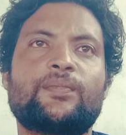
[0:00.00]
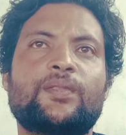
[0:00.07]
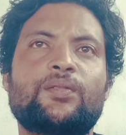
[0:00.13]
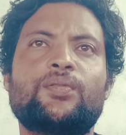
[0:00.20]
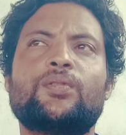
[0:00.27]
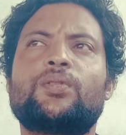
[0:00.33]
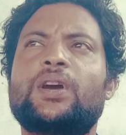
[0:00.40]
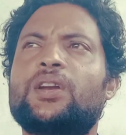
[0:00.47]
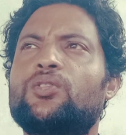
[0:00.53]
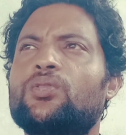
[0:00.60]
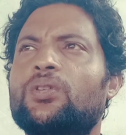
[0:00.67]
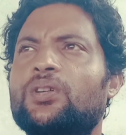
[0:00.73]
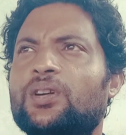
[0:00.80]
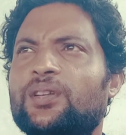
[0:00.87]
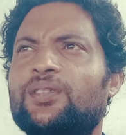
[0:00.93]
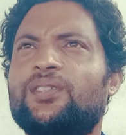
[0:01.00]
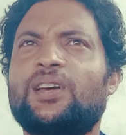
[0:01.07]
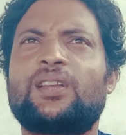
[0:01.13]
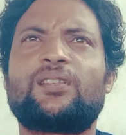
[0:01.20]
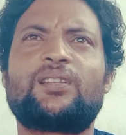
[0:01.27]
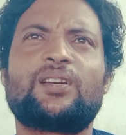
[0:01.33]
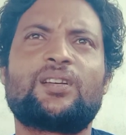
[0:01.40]
if you get to
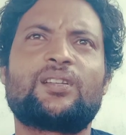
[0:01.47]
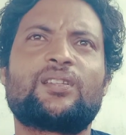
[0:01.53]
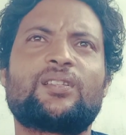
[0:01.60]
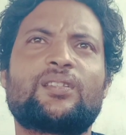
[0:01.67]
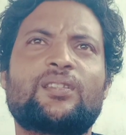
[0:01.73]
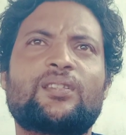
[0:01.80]
understand things,